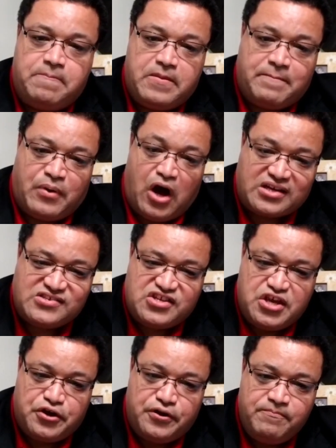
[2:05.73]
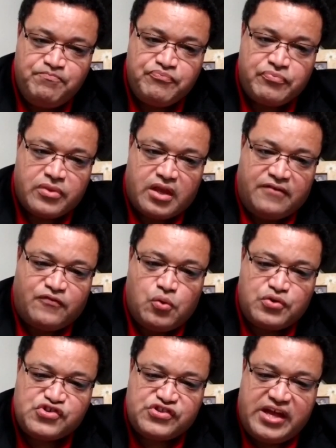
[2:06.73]
box here. Of
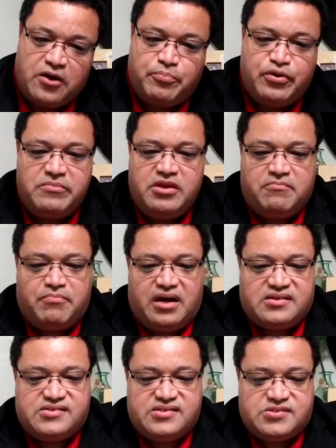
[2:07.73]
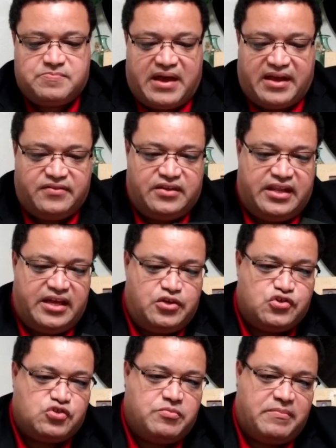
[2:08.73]
course, now premium boxes back in the day
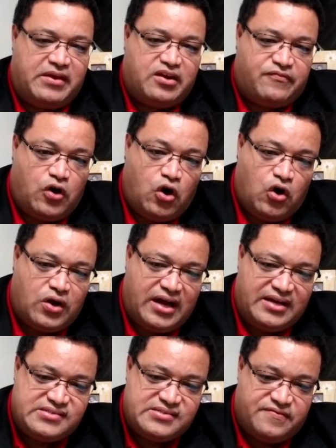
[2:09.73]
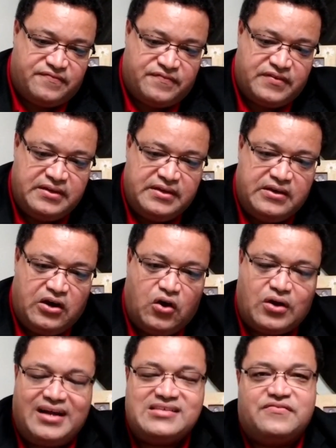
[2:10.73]
used to be made of all kinds of
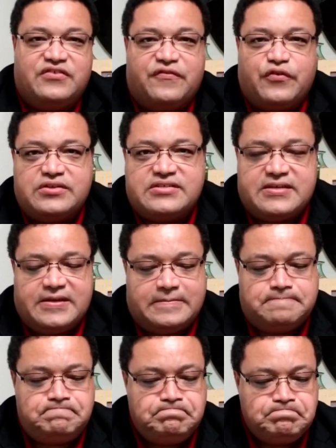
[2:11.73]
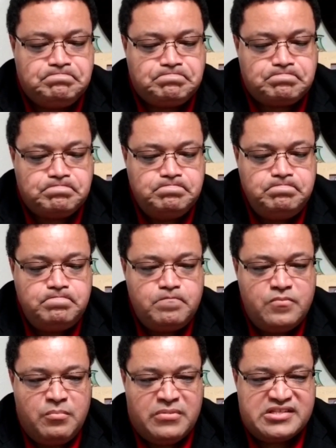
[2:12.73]
different
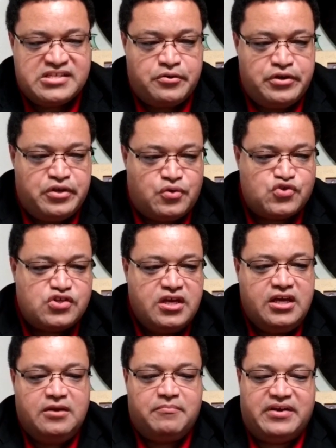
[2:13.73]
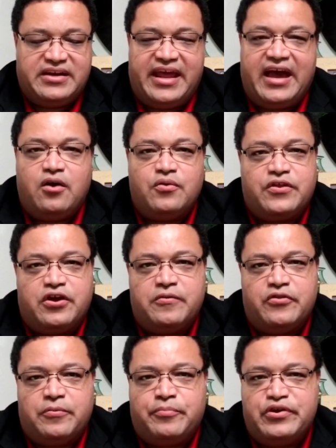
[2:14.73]
materials, but now
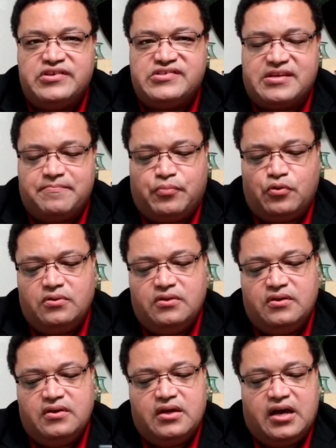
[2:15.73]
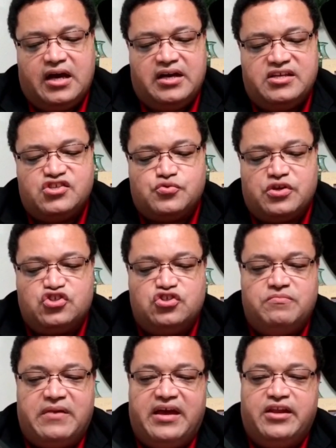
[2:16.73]
they're pretty simple.
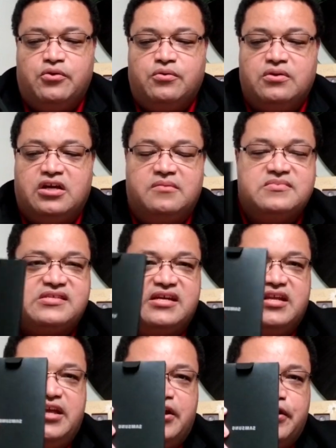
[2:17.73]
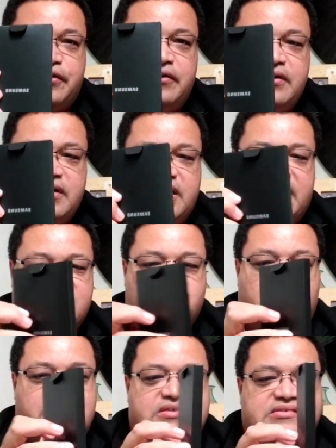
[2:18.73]
Instruction manual comes in here, as
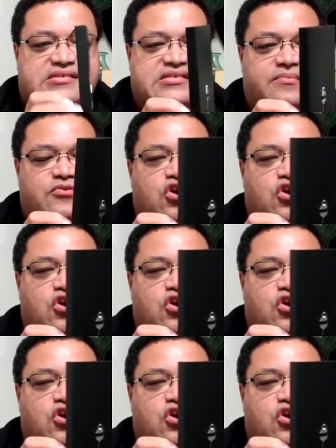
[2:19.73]
well as the SIM